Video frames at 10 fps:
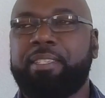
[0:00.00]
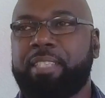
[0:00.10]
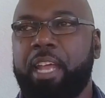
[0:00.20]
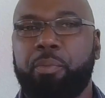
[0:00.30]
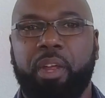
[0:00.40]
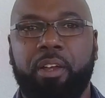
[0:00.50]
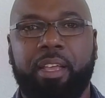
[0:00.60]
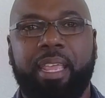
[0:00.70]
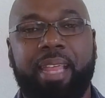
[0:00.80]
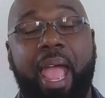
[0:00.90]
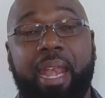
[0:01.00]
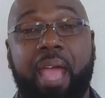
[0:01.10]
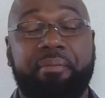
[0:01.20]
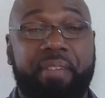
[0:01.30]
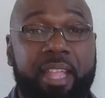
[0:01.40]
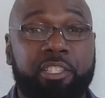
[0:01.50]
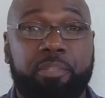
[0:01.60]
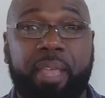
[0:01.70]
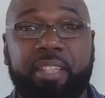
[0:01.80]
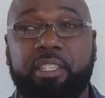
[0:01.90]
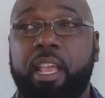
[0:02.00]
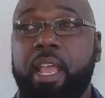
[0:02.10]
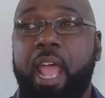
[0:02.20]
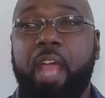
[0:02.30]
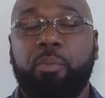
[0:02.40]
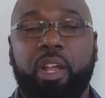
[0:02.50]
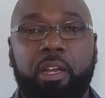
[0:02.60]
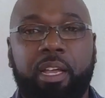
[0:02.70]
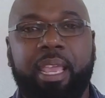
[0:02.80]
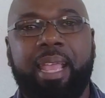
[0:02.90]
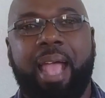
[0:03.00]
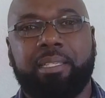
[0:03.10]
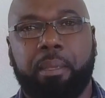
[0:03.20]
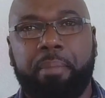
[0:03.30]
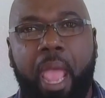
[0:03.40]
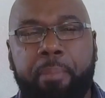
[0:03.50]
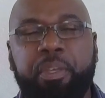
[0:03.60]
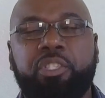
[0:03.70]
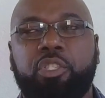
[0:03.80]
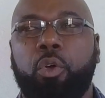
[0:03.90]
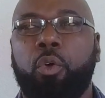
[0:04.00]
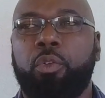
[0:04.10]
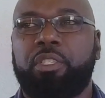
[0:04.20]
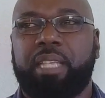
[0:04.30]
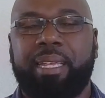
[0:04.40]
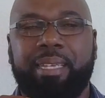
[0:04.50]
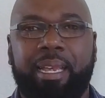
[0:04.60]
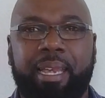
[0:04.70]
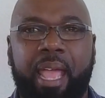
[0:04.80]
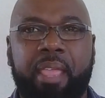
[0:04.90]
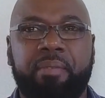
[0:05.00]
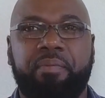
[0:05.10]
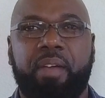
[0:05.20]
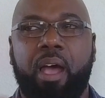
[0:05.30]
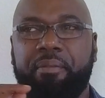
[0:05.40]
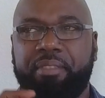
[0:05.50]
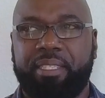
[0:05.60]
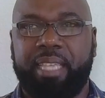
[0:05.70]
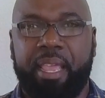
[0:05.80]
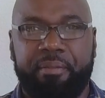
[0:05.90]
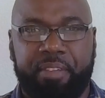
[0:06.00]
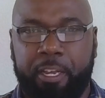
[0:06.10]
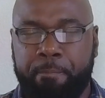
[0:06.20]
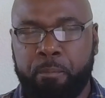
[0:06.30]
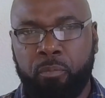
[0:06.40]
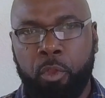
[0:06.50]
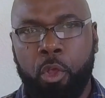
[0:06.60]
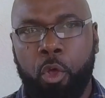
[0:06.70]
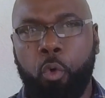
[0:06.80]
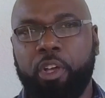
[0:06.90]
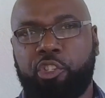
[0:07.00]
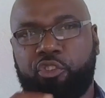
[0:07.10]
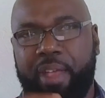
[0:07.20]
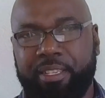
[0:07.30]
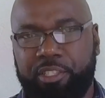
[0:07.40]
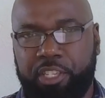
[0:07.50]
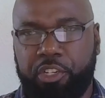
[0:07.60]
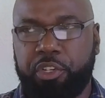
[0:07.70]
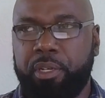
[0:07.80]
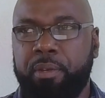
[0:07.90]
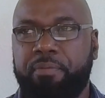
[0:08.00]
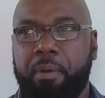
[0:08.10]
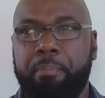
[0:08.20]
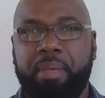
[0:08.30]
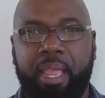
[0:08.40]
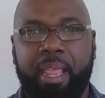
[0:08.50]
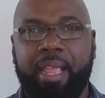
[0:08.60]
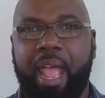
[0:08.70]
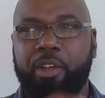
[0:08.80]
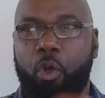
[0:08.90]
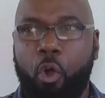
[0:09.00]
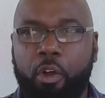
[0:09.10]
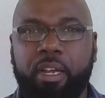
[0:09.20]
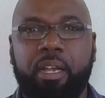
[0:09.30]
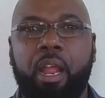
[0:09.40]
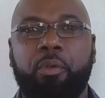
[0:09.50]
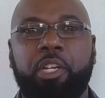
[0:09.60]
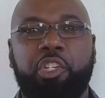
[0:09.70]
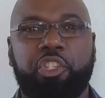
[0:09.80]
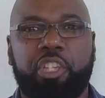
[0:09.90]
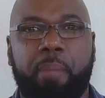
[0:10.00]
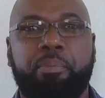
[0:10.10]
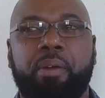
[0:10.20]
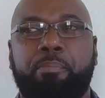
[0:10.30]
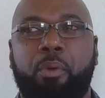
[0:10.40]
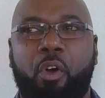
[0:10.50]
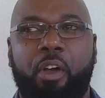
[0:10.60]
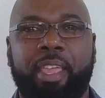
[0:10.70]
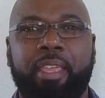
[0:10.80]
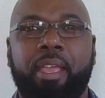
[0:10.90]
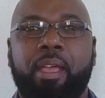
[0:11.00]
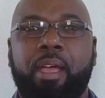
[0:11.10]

I said, we're looking at advancement. And we're looking at some episodes in the life of David, who was transitioned from being an ordinary shepherd boy